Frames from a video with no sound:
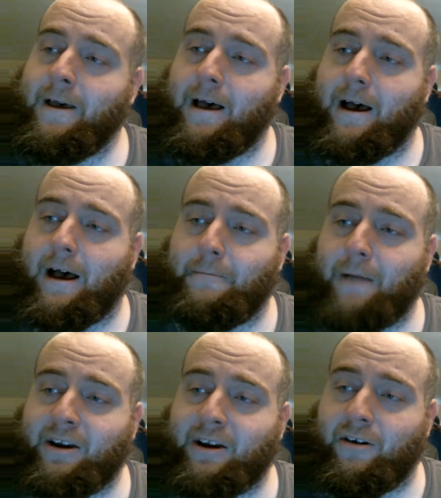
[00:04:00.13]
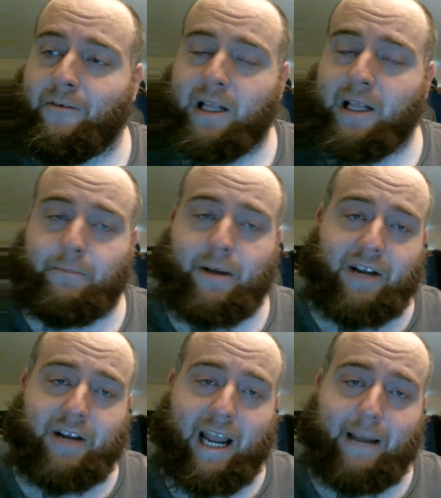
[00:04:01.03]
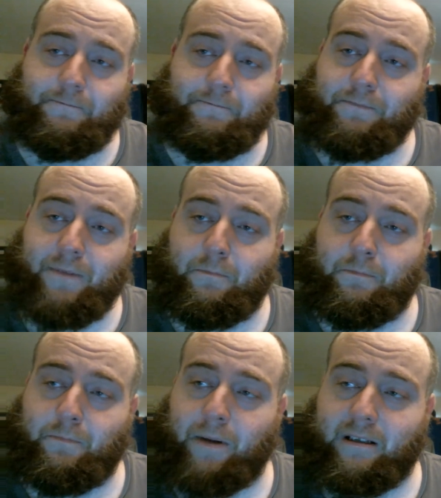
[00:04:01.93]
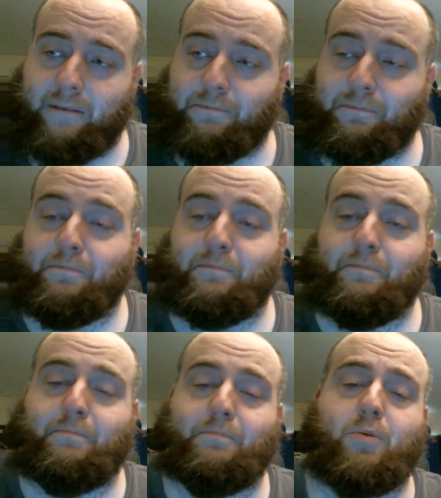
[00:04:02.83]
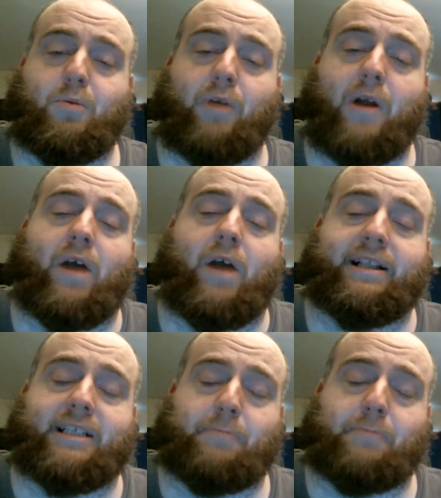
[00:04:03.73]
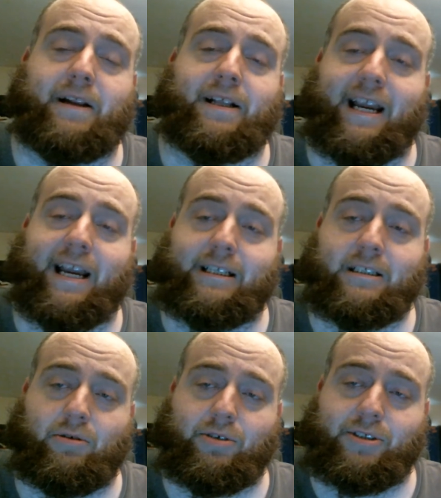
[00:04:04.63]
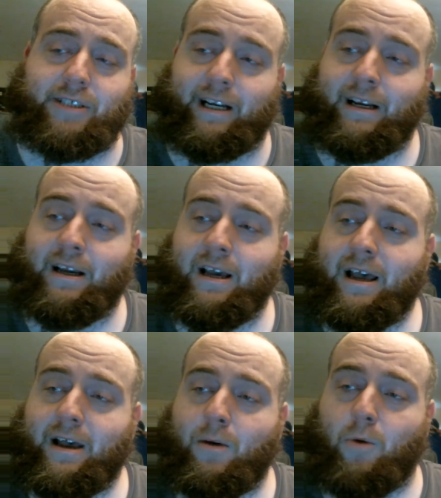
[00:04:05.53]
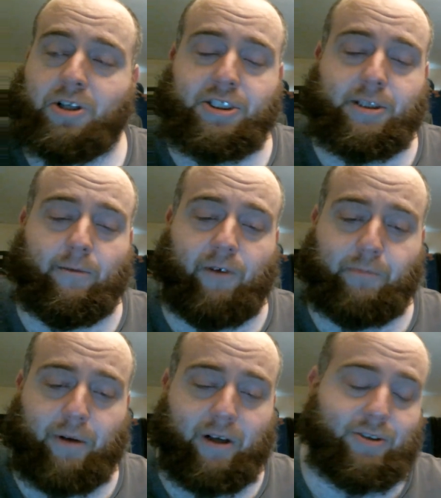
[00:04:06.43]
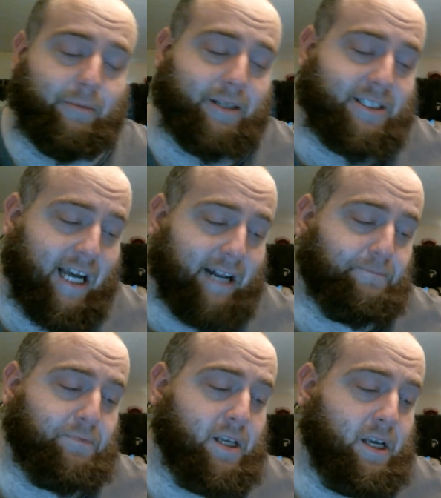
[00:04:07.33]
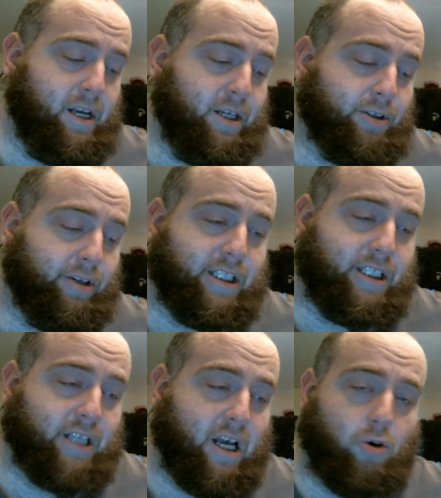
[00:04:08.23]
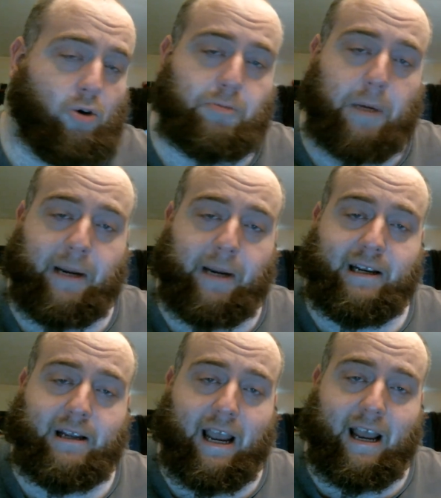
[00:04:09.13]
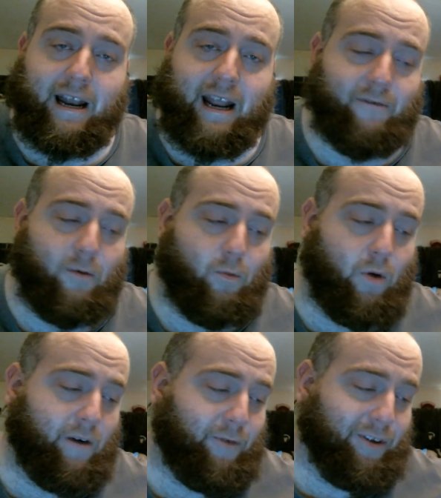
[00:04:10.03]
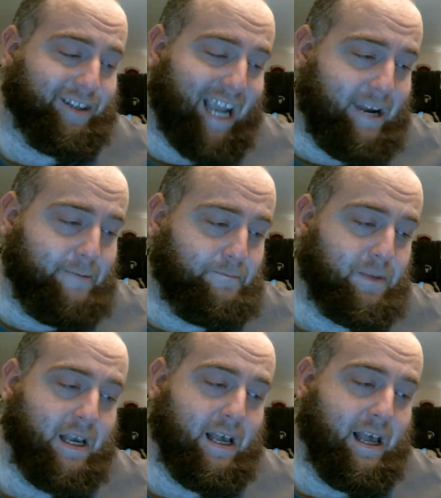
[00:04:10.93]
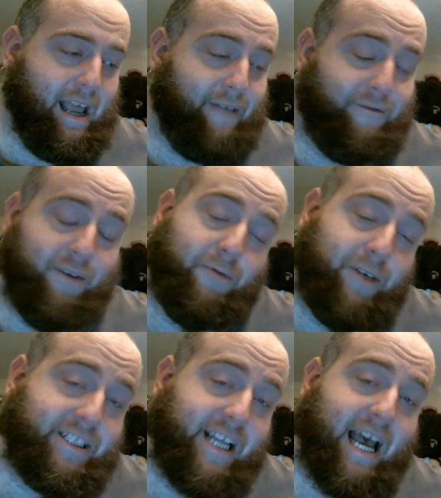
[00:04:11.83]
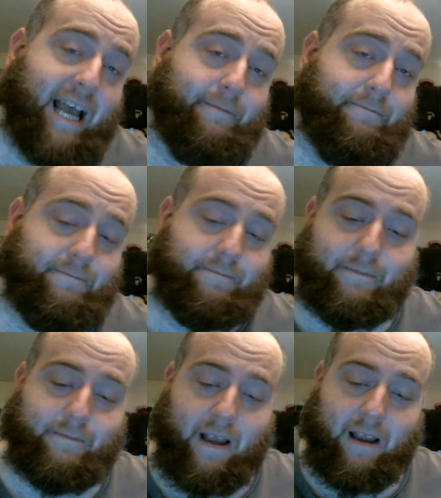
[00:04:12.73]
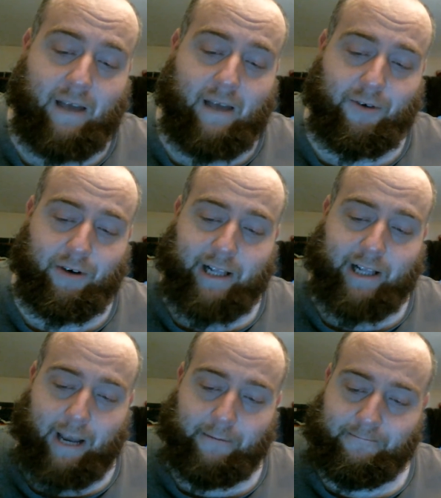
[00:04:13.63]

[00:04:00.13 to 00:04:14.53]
I couldn't have picked a better game, but great way to spend a day in Cole City watching some football. So I'm excited. So this is Coach Big Pete, and have a wonderful day, and feel free to say hi. Have a great day.